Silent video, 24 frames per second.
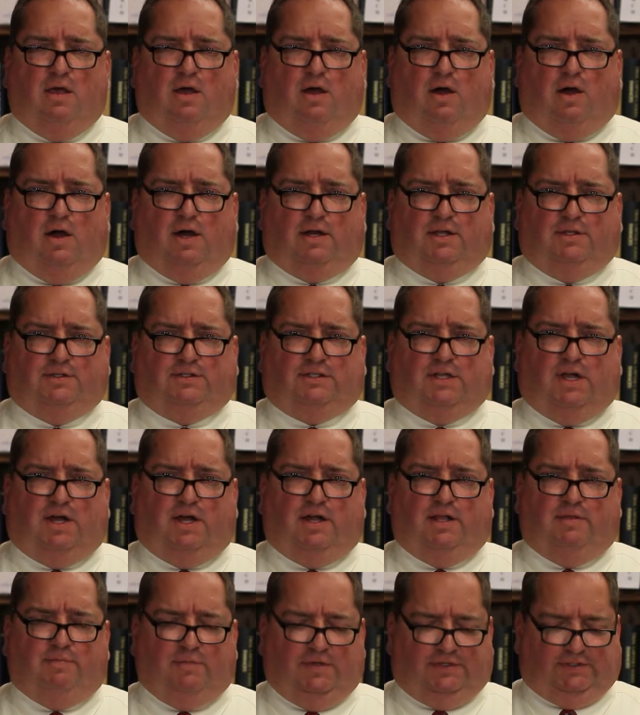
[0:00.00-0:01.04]

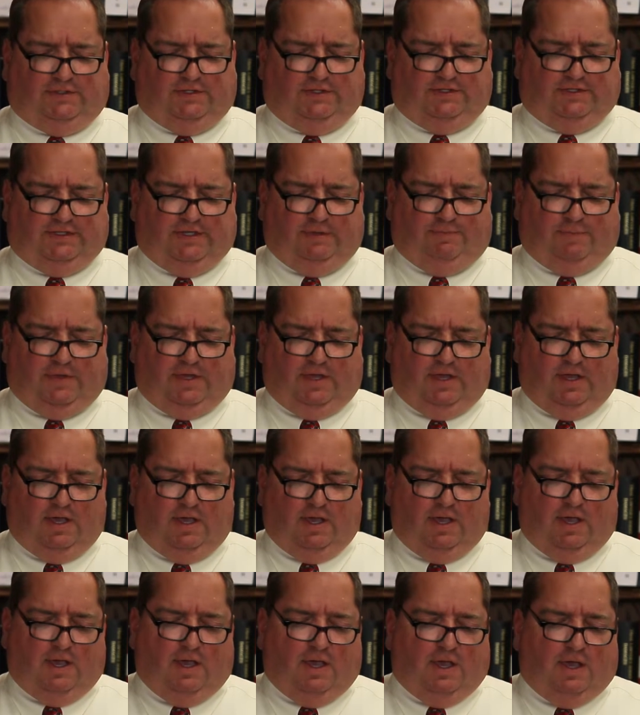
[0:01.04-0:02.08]
Arkansas, and Mississippi.
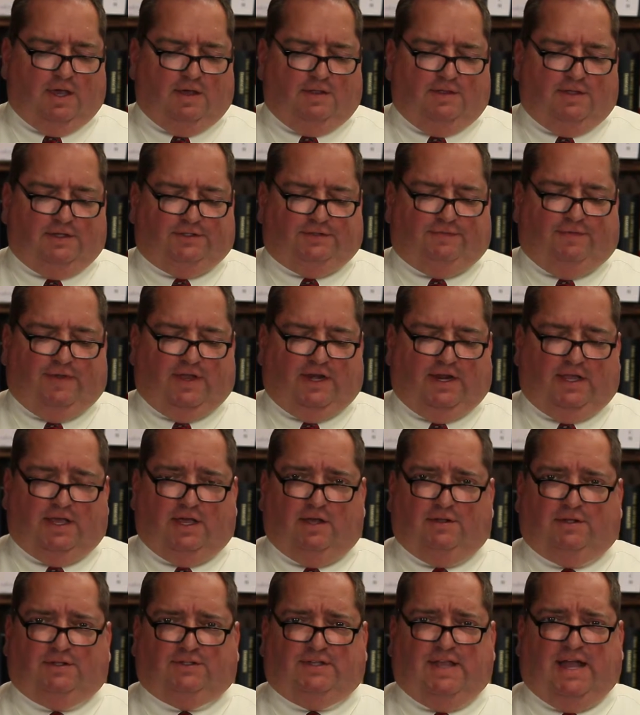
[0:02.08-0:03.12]
This
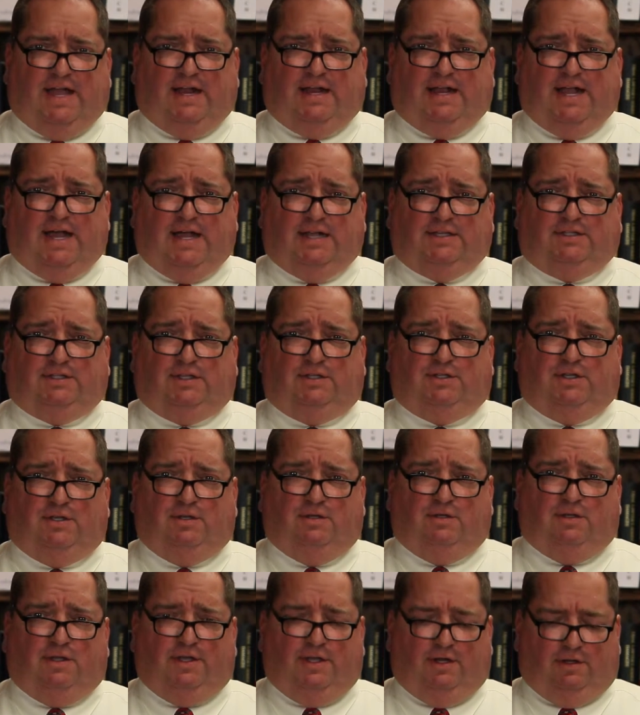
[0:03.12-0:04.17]
video does not
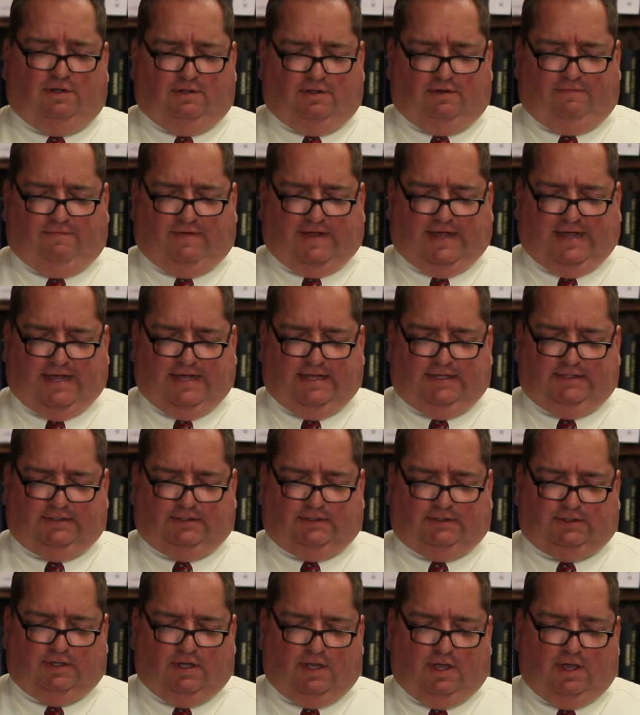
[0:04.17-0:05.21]
constitute legal
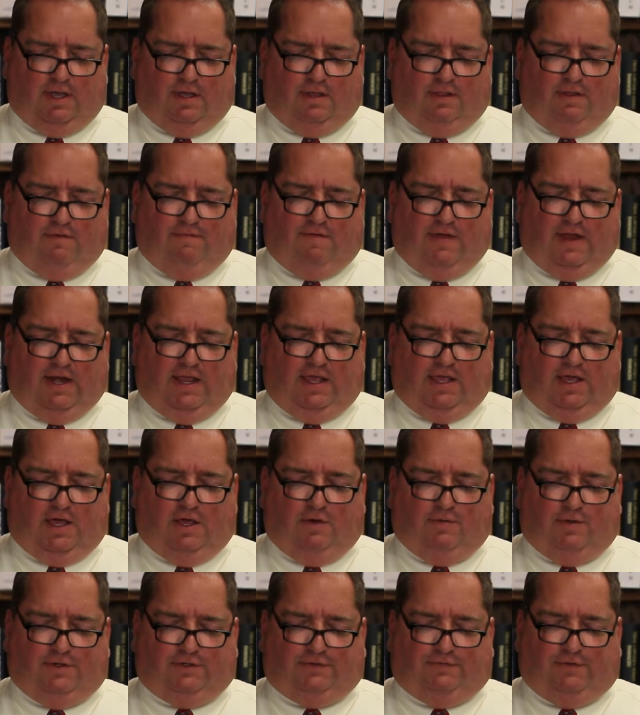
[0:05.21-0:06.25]
advice. The
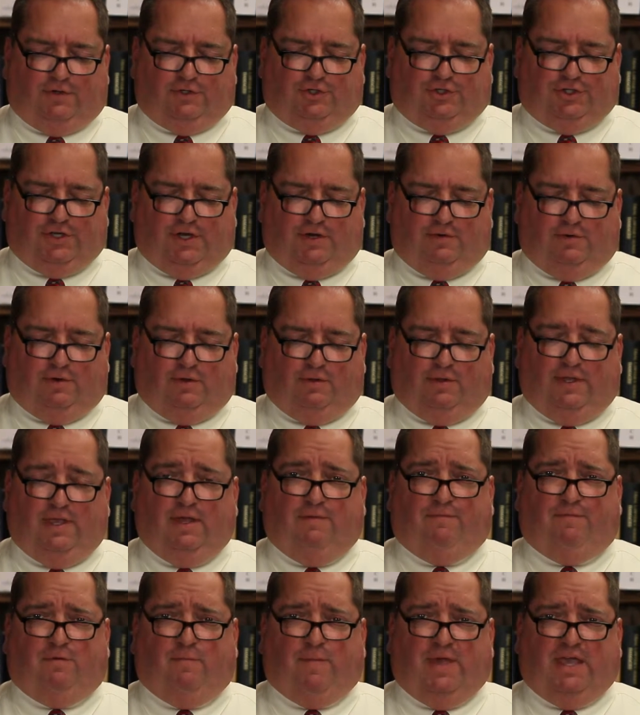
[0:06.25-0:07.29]
video is for general
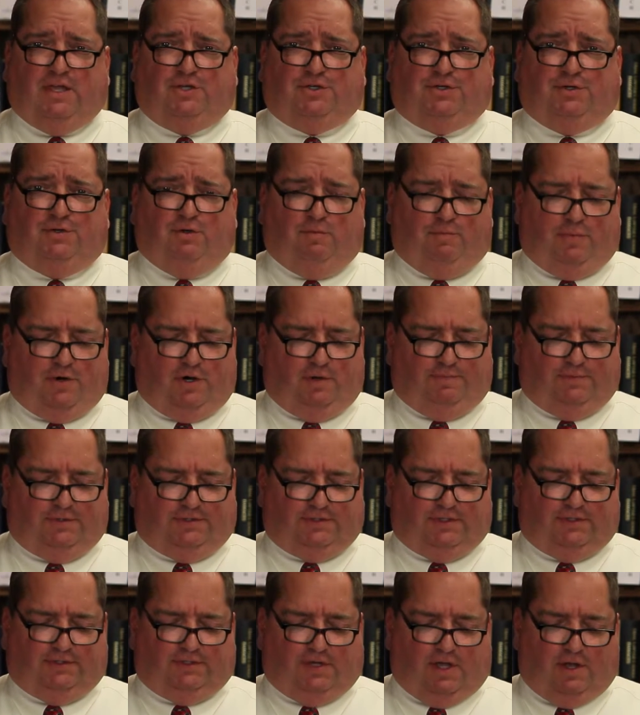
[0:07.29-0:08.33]
informational
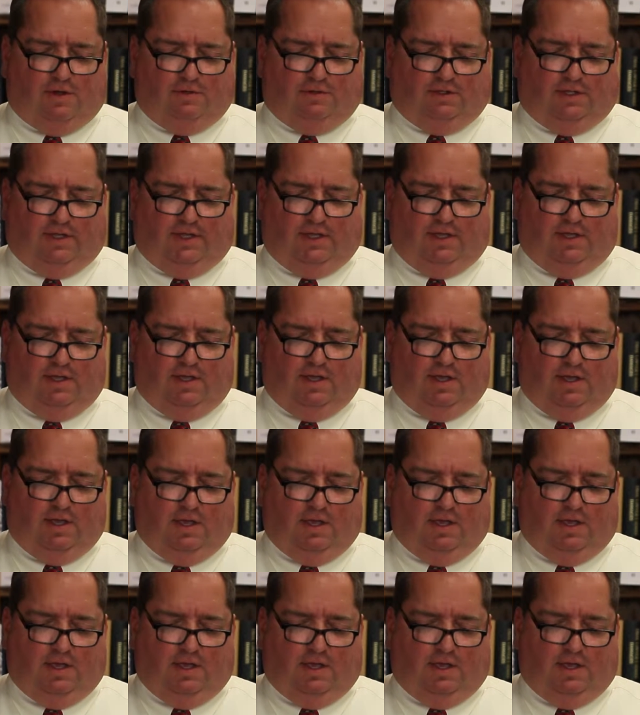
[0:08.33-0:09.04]
purposes only.